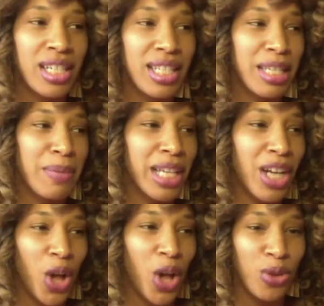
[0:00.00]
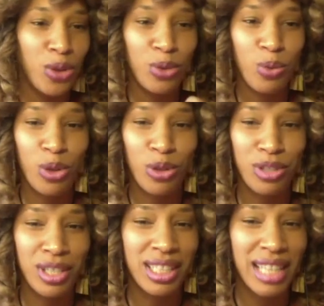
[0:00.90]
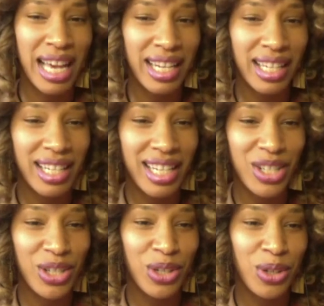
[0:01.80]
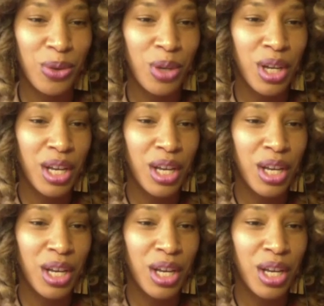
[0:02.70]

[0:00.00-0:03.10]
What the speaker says: it seems like all those worlds collided into